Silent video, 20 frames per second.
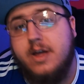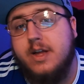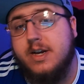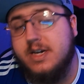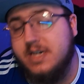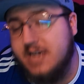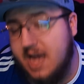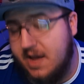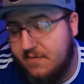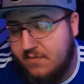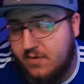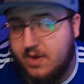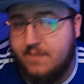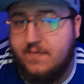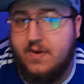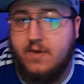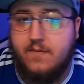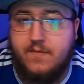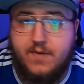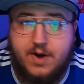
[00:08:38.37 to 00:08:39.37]
definitely
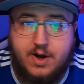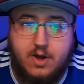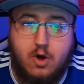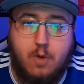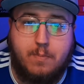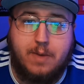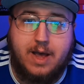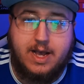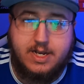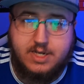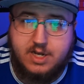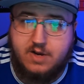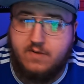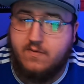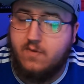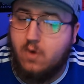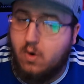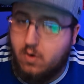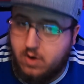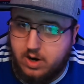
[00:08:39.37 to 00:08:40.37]
feel free to go
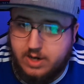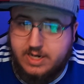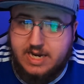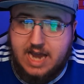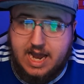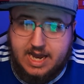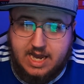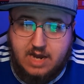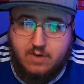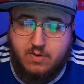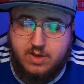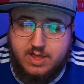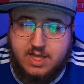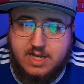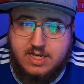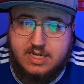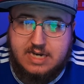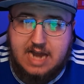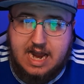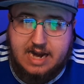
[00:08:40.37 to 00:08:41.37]
positive or attacking with
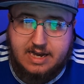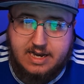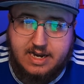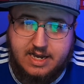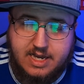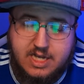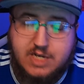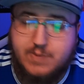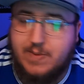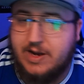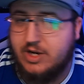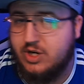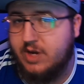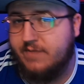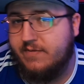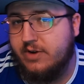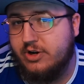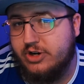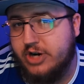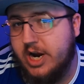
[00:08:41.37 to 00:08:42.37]
this tactic, especially
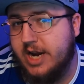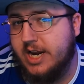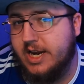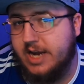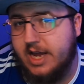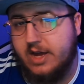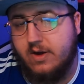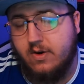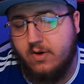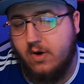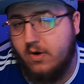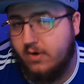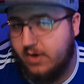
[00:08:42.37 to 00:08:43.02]
if you're trying to nick a goal